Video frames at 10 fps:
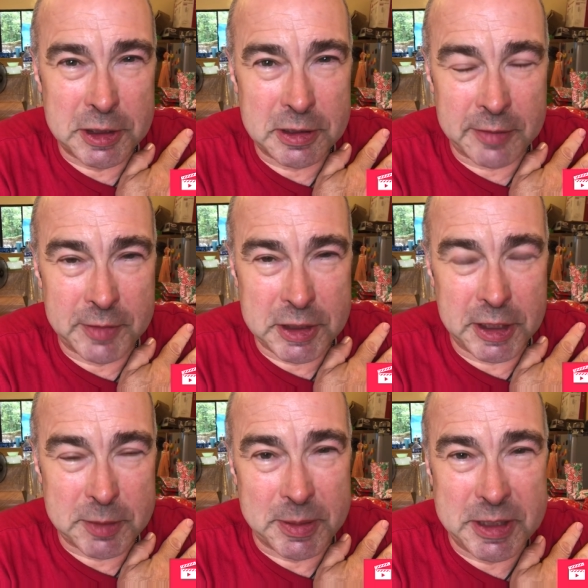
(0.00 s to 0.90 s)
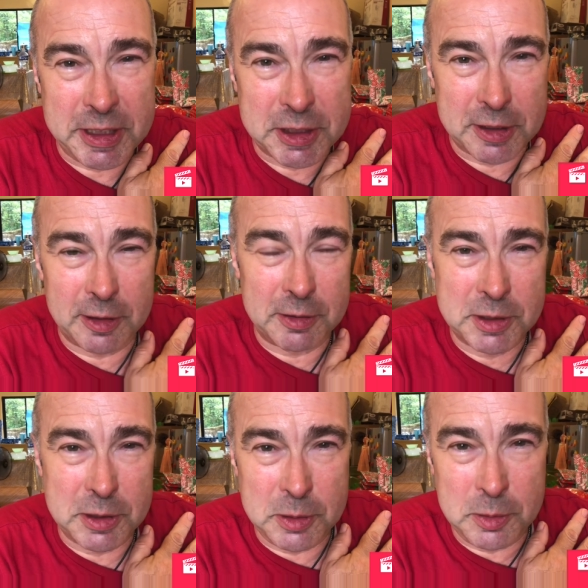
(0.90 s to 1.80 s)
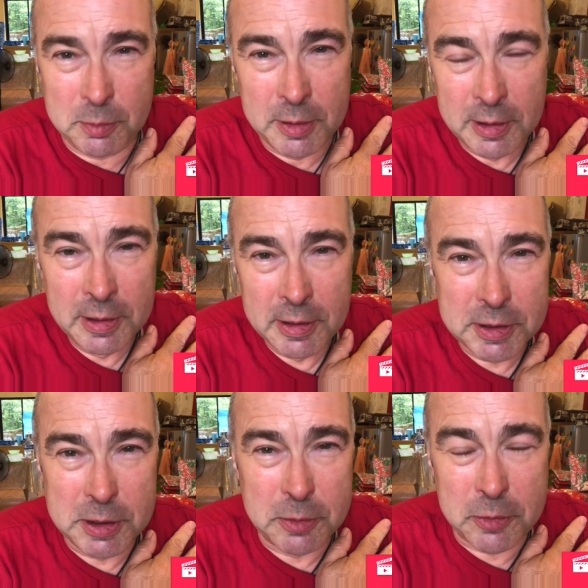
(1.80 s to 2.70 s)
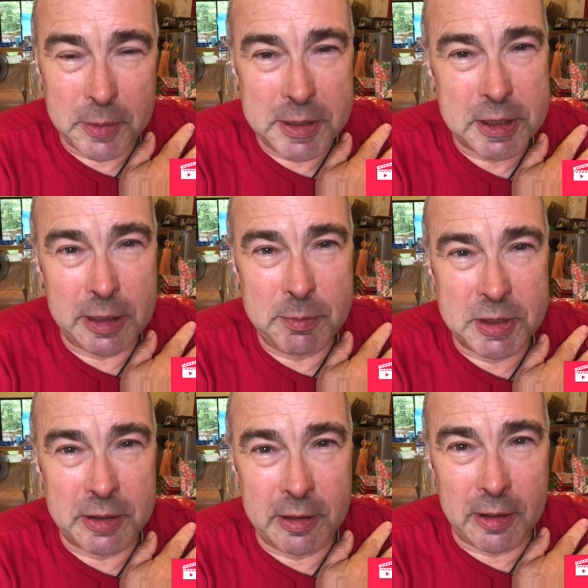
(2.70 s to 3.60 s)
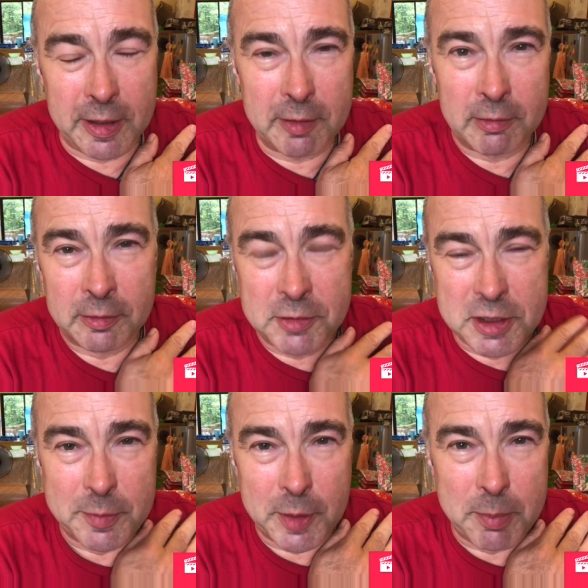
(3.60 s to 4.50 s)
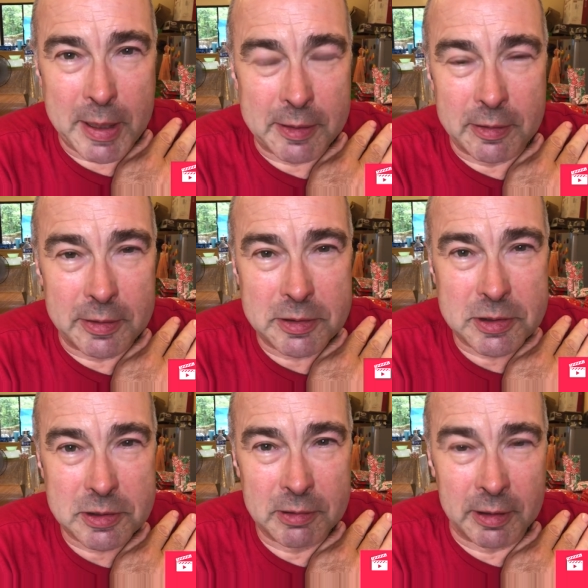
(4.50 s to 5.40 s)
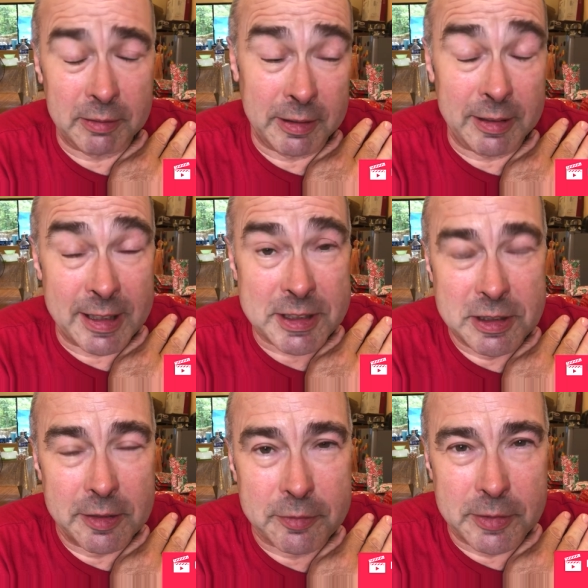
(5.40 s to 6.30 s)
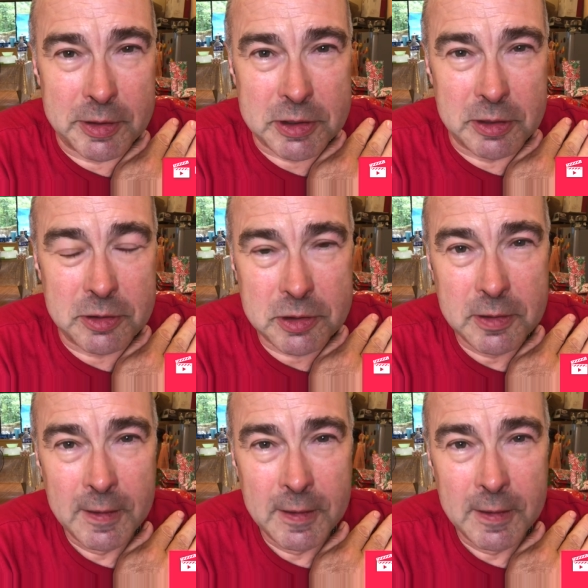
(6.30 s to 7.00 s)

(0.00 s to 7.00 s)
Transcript: have to change my t-shirt 2 or 3 times in the night on some of the bad nights, like last night, for instance.